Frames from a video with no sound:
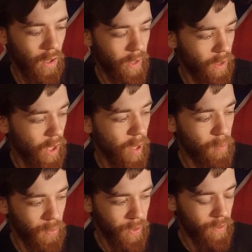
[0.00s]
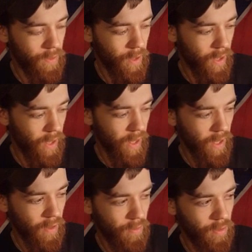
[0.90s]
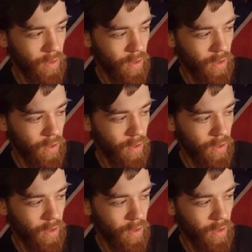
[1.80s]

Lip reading: Like your high points, they have